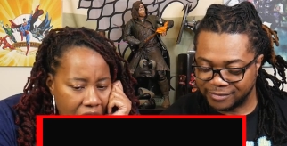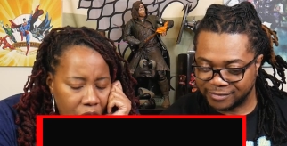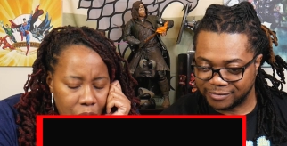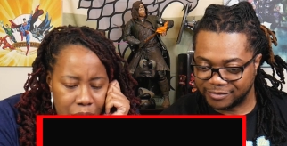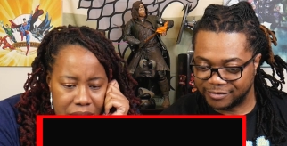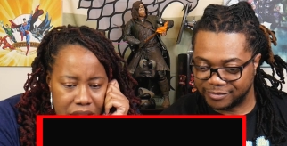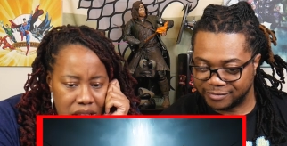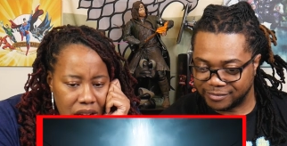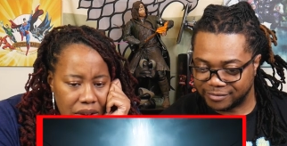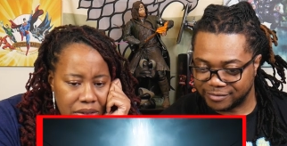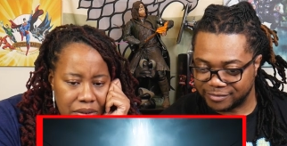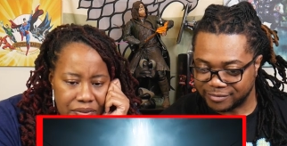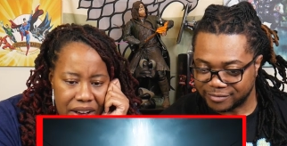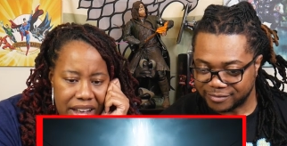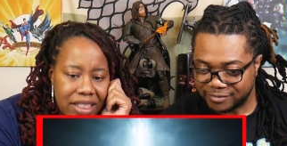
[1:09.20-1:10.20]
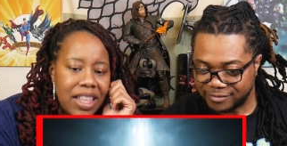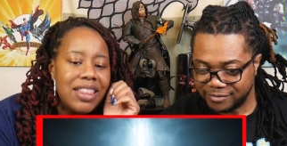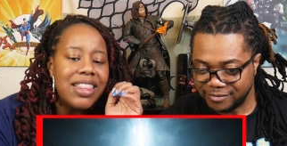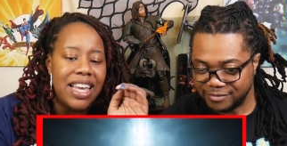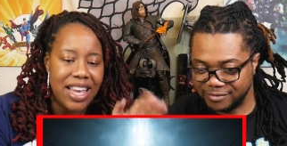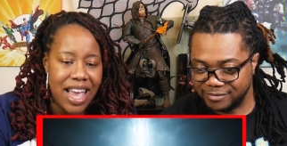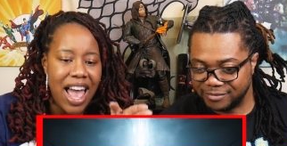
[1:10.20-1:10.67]
Speaker 1: I always love the fact
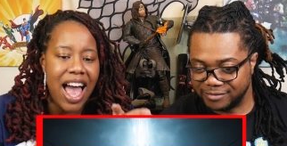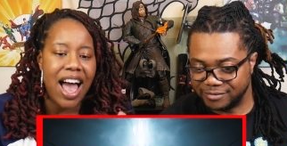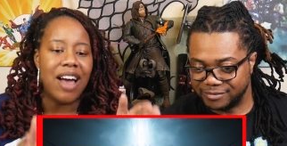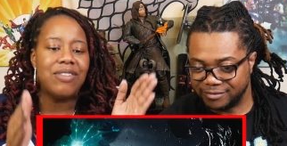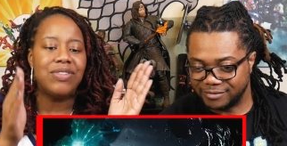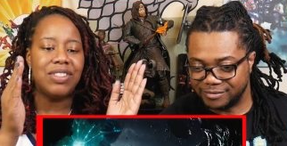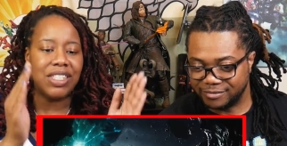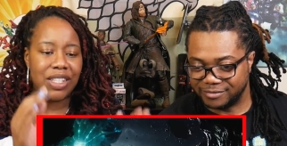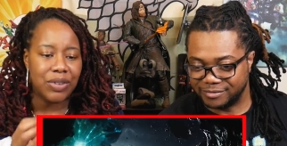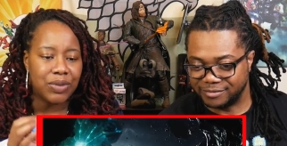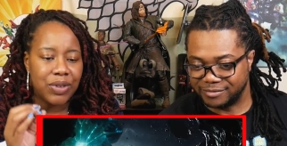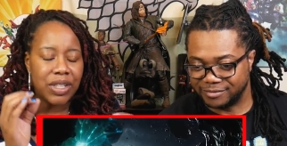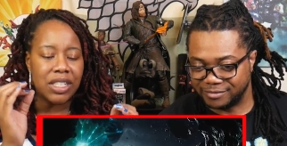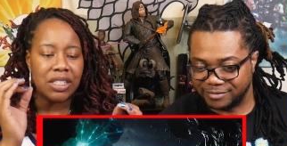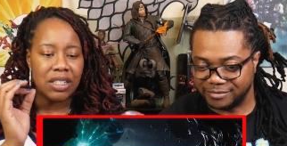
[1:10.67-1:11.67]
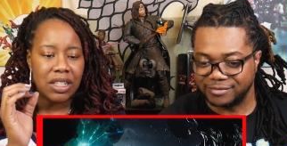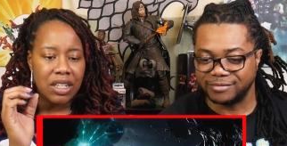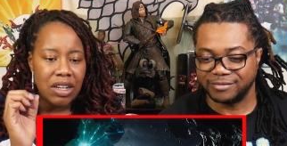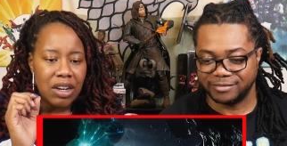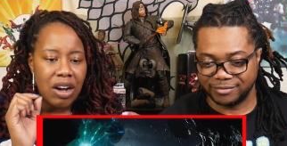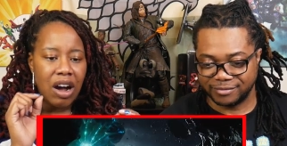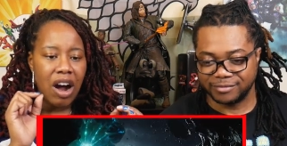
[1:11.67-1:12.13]
that they have different
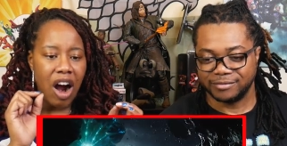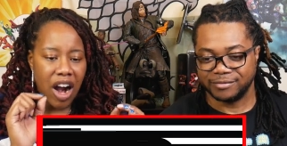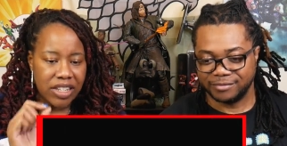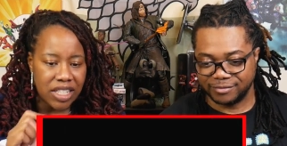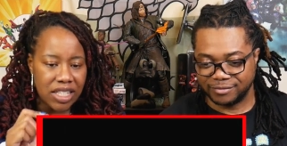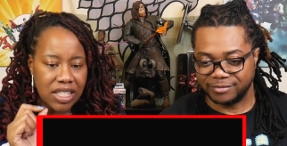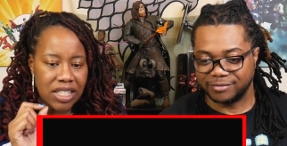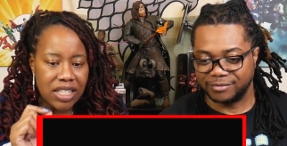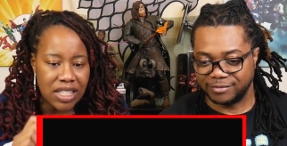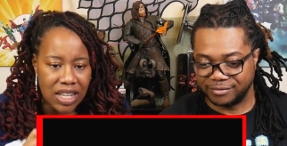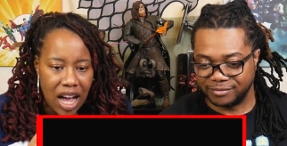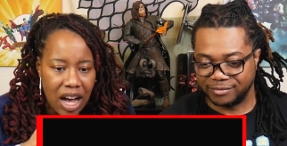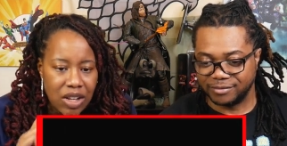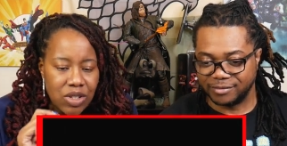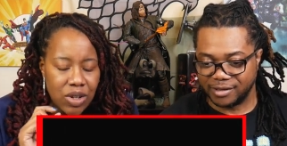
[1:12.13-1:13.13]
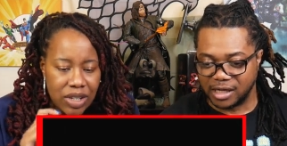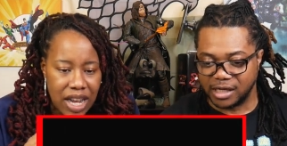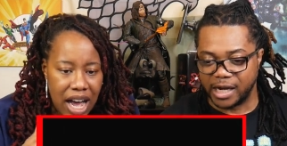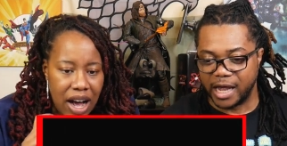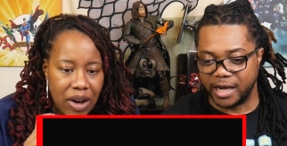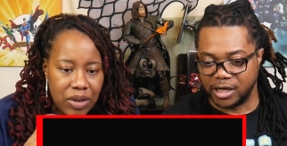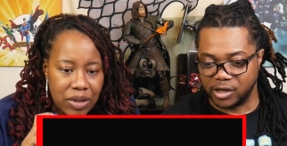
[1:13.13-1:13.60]
artistic styles on
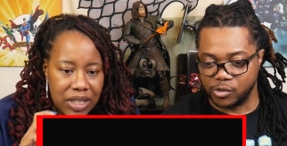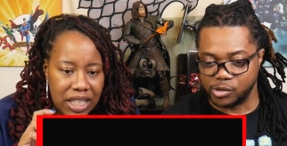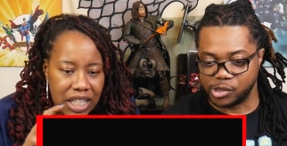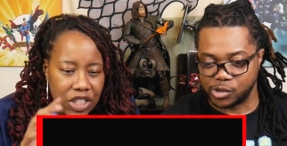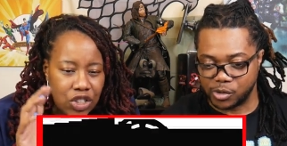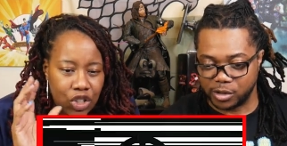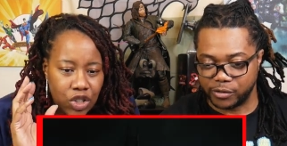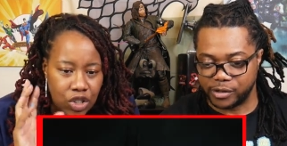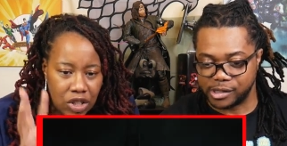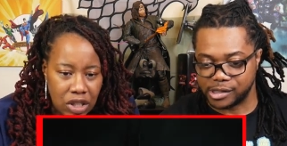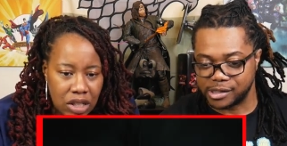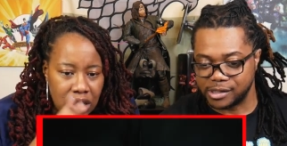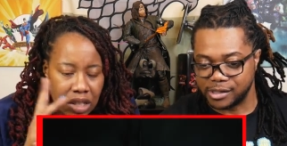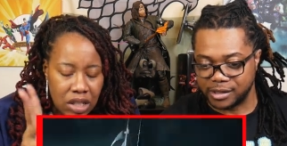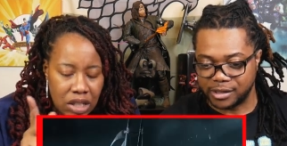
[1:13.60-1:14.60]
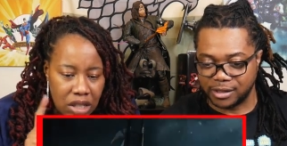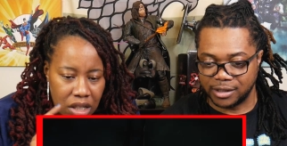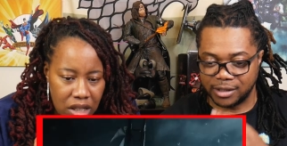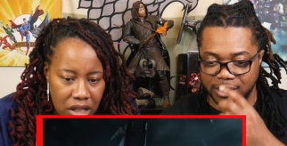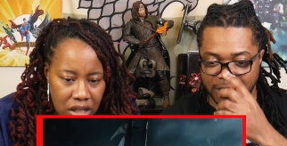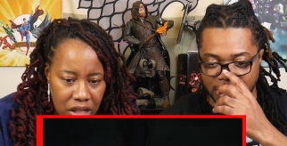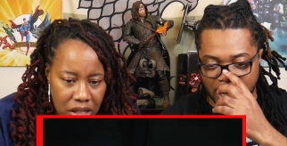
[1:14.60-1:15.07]
how each.
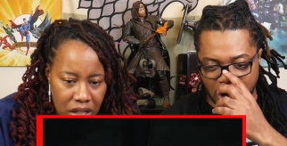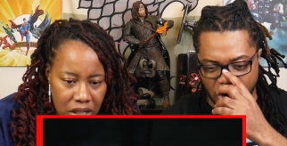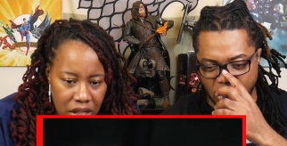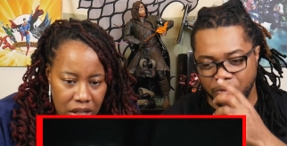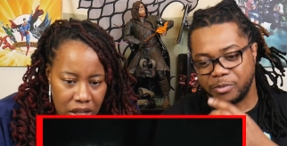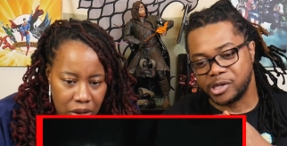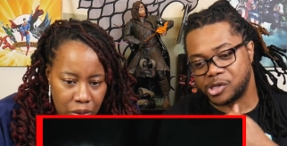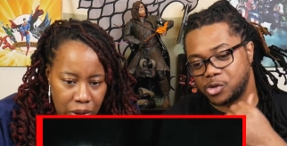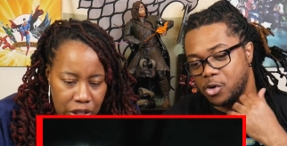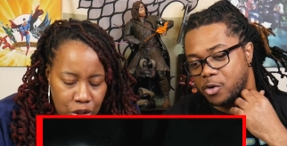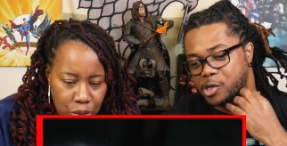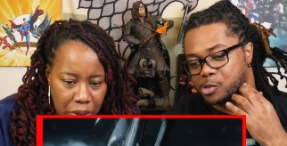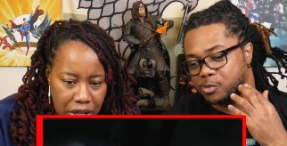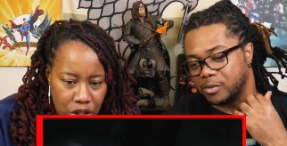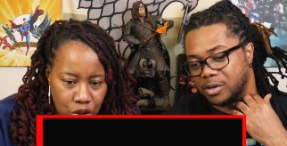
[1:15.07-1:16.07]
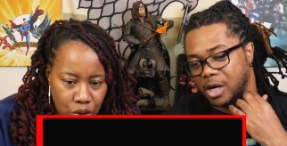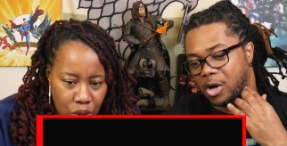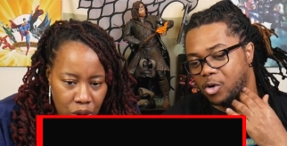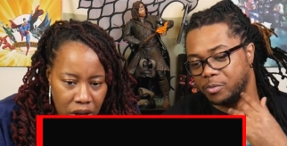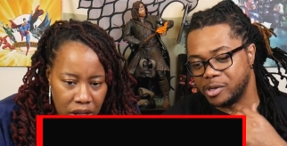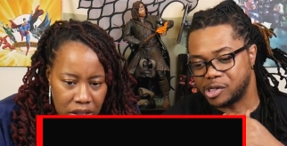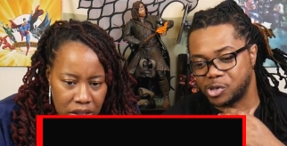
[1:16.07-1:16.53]
Speaker 2: I hope the stories. Each one is
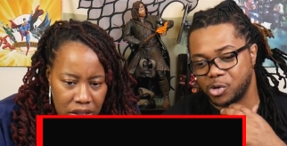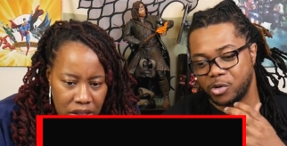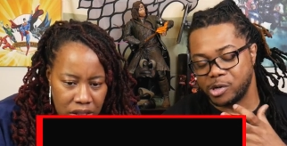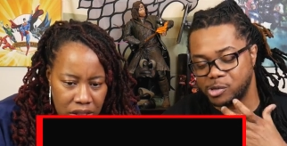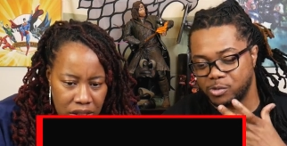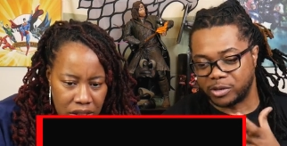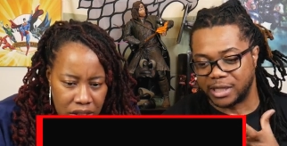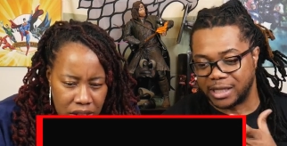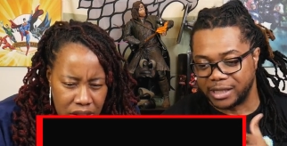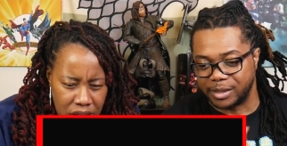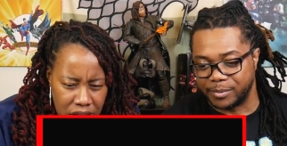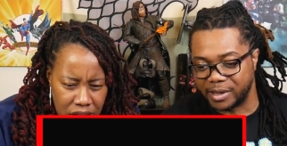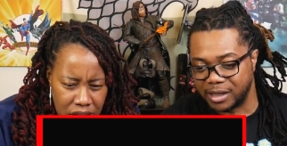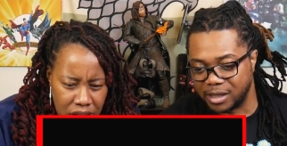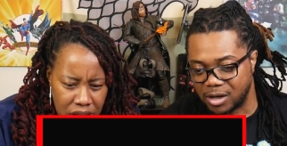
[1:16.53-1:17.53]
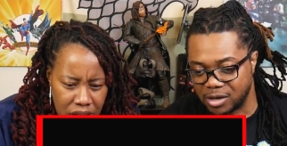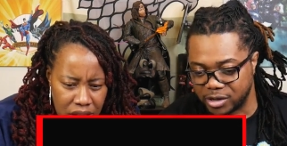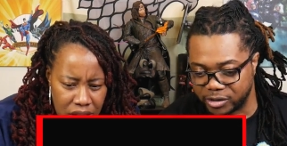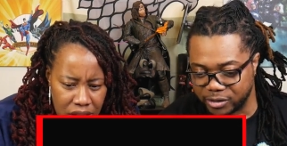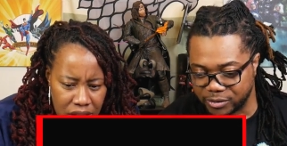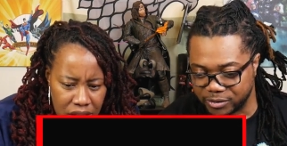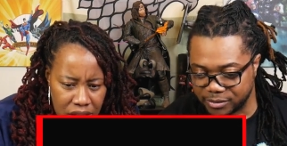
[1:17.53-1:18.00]
drawn. I hope the stories were a little bit I am in
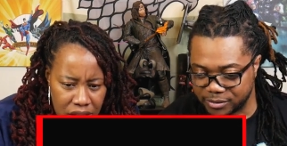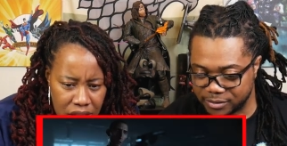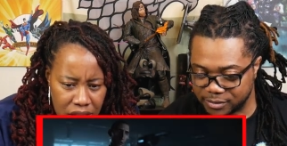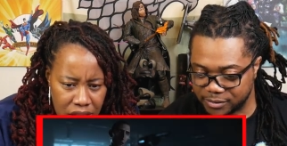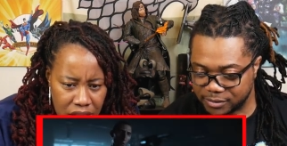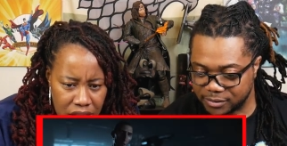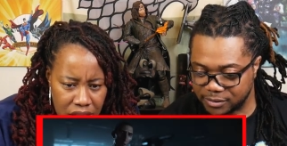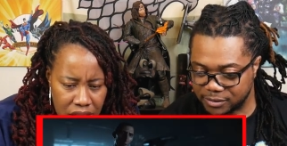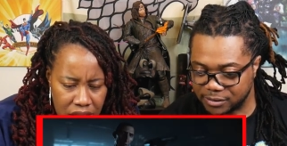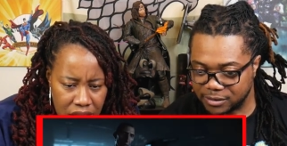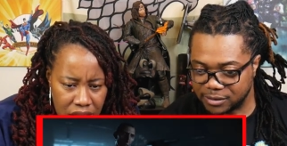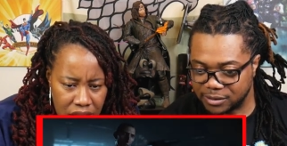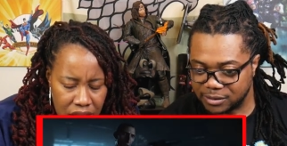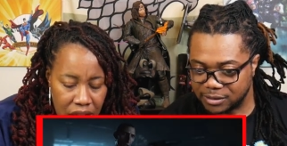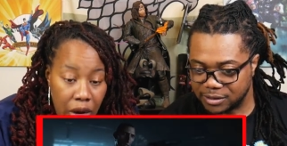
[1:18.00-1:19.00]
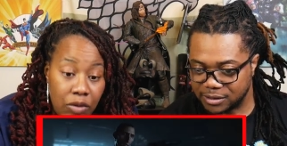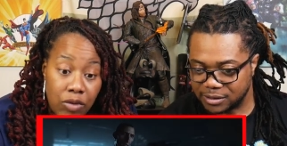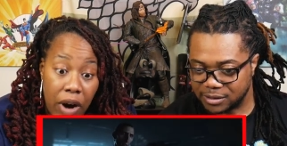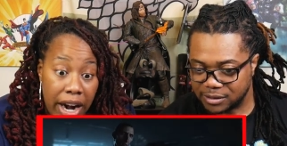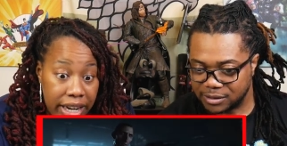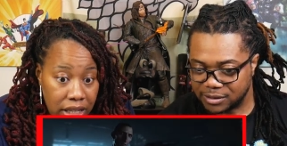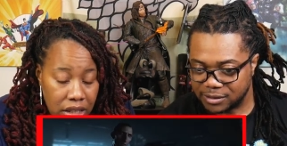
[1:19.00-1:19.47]
no mood to repeat
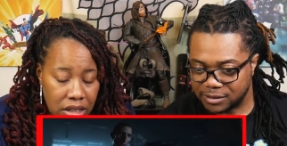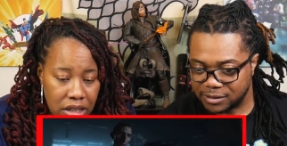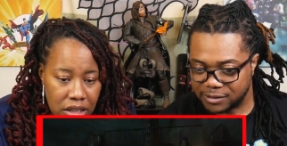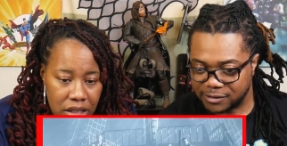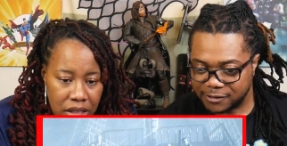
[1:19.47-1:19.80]
myself.
Speaker 1: Right. I